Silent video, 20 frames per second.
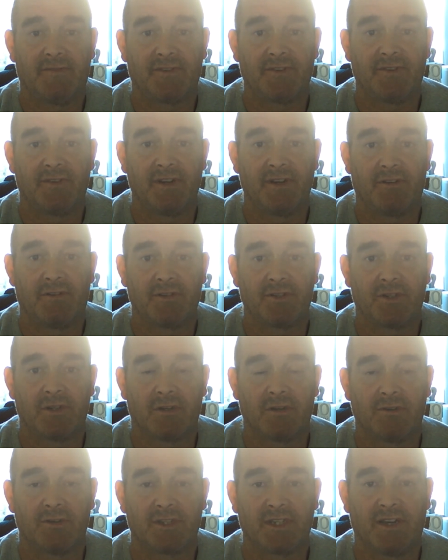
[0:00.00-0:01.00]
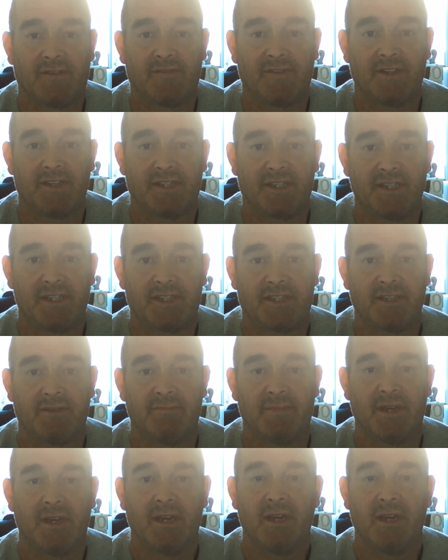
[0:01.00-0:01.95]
so it also looks after the system.